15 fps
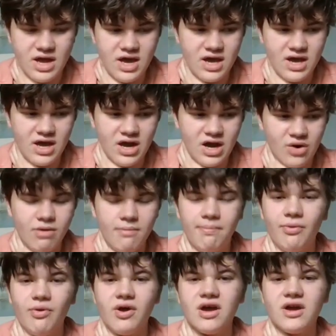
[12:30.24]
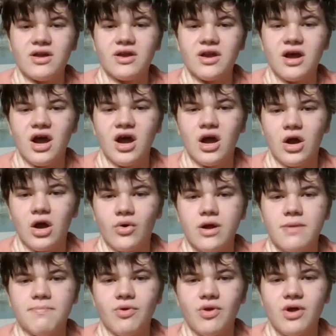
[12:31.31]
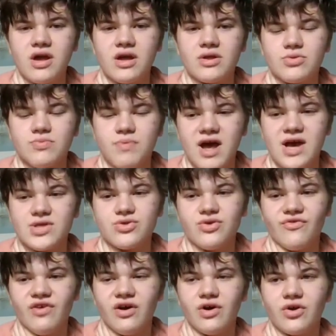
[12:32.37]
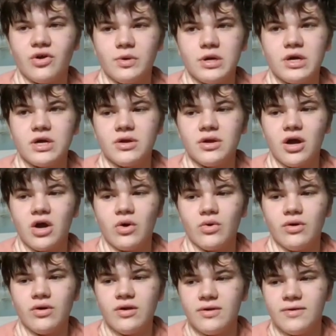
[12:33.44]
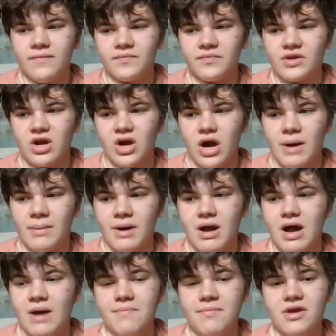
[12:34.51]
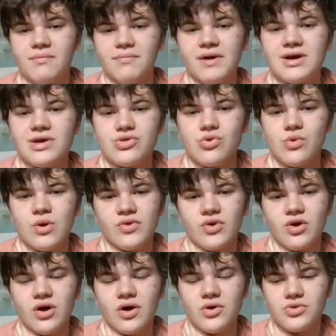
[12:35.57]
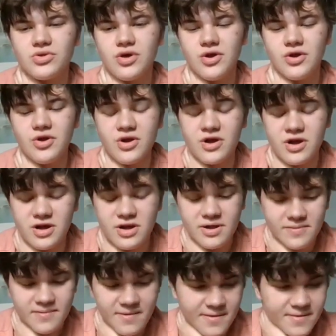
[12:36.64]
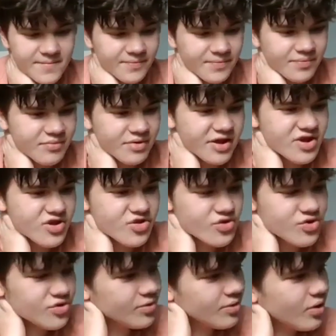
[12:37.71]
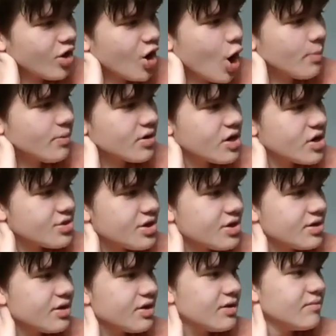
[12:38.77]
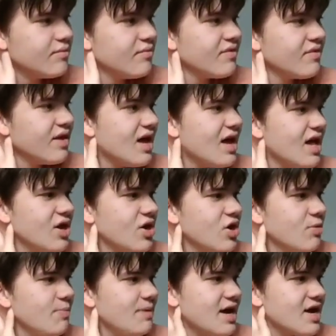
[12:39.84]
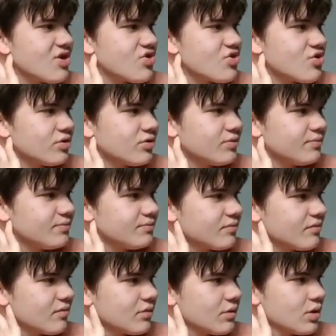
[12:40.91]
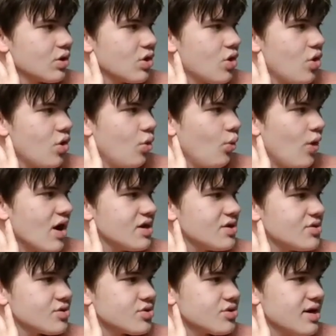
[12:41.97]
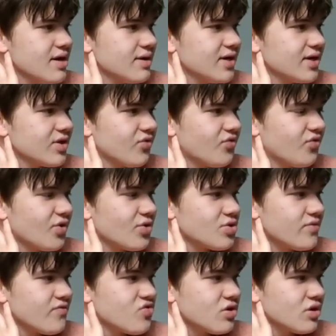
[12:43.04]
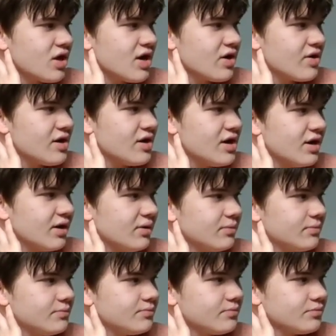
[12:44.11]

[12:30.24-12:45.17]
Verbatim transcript: Hey, are we playing? Are, are we playing? Pass the phone around. Are, am I? I'm being passed on the call center, huh? Banfield, all because I. Hello, Banfield. Why does it sound like the Fourth of July right now?